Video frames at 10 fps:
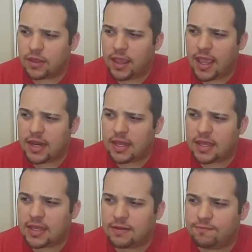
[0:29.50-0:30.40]
And
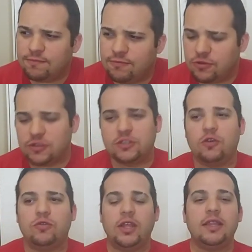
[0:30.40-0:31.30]

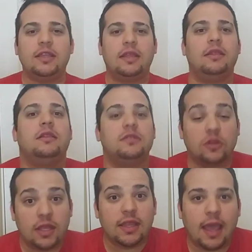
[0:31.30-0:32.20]
so lately
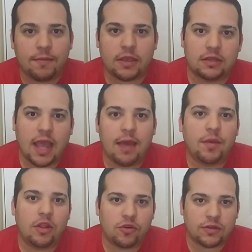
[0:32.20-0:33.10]
I've been at my
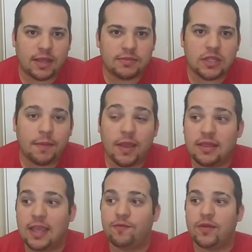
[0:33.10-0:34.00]
local Gamestop, and
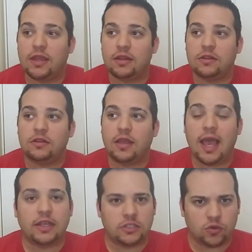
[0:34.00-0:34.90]
they've been,
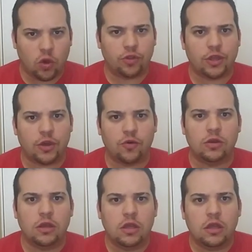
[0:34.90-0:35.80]
as you all know,
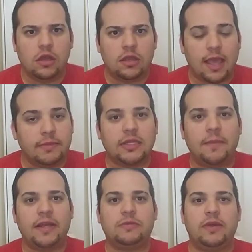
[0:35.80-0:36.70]
Gamestop
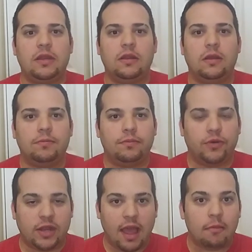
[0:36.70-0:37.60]
has been
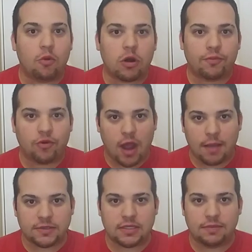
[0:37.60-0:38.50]
putting out more
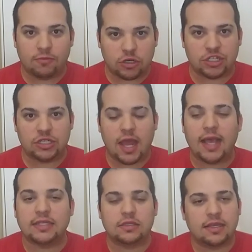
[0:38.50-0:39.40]
props and
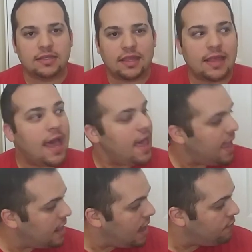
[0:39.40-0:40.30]
merchandise and things like that.
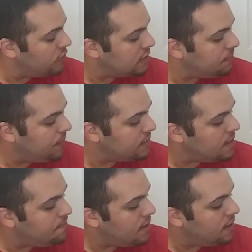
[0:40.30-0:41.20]
And I recently picked
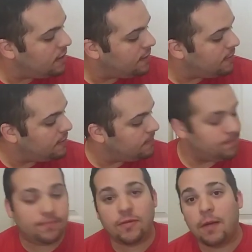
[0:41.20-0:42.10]
up
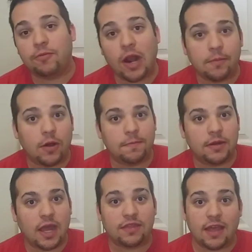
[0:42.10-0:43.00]
a prop weapon
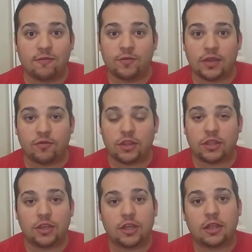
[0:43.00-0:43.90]
I thought would be a really
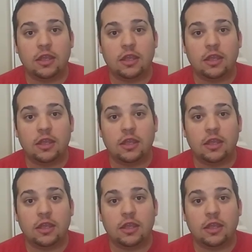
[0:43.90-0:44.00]
good